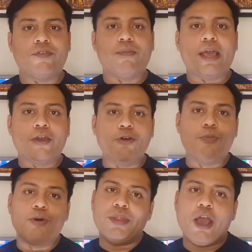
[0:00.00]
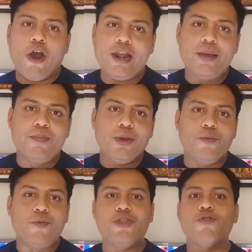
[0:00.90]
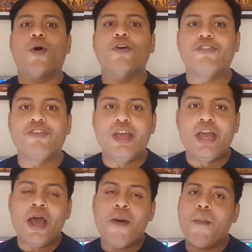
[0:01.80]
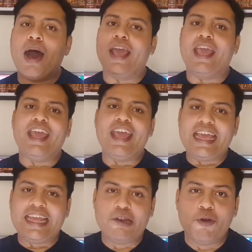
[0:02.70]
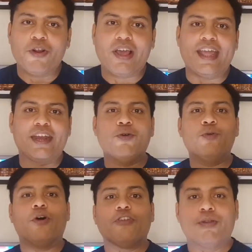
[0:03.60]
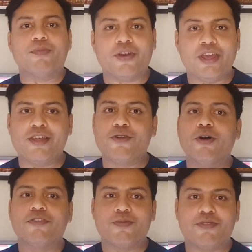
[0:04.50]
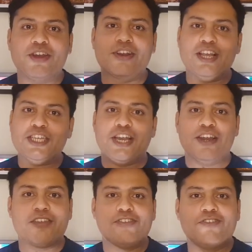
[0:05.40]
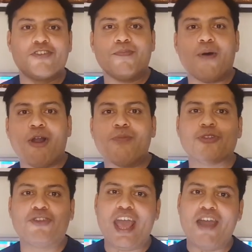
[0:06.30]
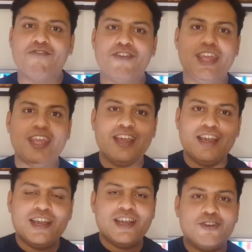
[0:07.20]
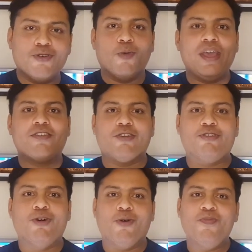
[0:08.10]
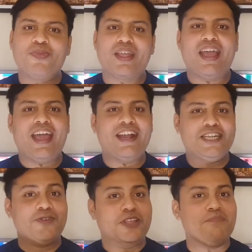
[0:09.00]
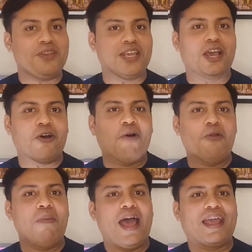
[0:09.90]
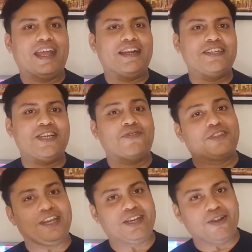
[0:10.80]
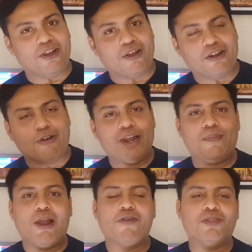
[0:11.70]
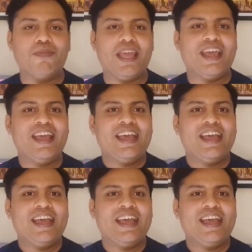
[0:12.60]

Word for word: from my group whom they hauled up, which was my tour guide, who was from the region, who was from Central Asia and does this trip almost every two weeks or so. And she was emptying her whole bag and she was get, got, got hauled up along with me.